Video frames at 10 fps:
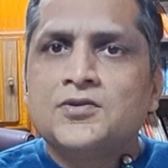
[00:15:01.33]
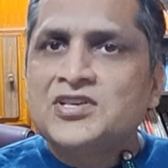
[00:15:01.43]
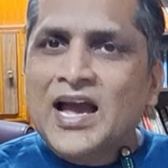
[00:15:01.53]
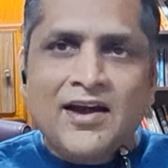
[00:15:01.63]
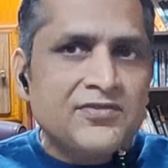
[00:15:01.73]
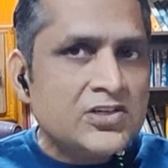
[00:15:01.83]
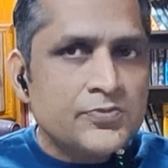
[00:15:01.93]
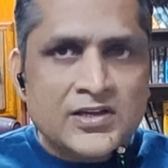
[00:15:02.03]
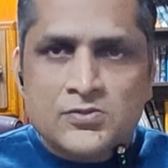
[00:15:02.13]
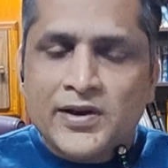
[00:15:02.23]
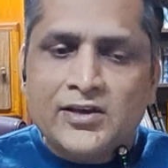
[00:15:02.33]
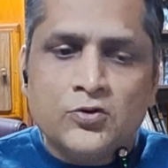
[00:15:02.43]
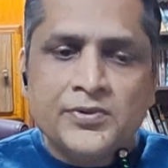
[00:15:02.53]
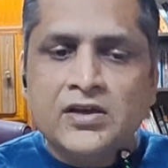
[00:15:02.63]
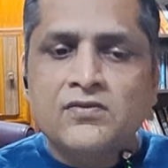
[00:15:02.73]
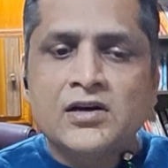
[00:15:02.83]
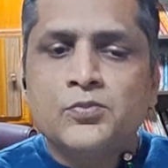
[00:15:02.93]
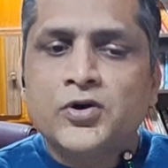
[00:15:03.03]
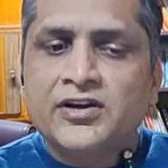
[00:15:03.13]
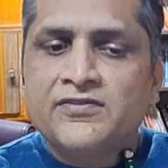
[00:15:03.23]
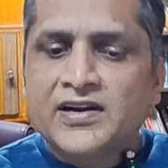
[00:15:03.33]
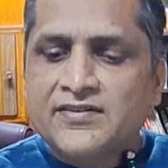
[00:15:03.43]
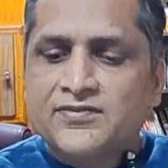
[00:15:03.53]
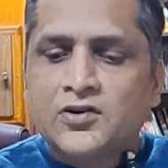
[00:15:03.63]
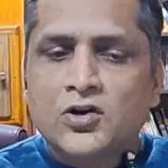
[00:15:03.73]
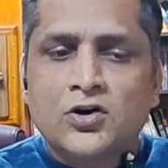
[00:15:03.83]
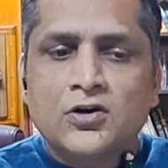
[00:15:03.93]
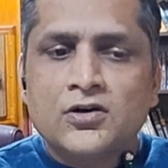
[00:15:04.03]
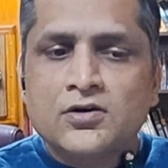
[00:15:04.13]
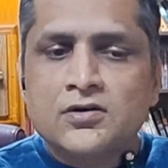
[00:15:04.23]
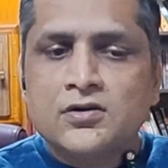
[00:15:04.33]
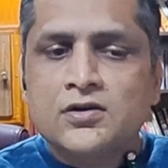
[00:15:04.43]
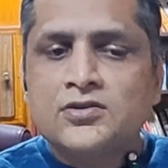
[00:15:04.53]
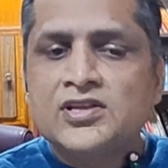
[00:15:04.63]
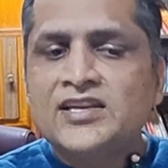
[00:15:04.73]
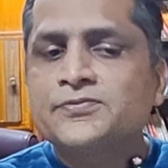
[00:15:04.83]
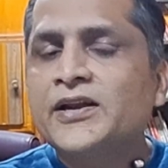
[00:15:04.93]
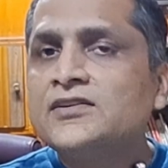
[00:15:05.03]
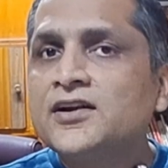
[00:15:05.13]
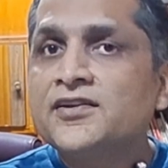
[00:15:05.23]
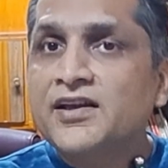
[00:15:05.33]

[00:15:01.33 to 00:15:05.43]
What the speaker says: The average bus value being 1.5 crore, the expected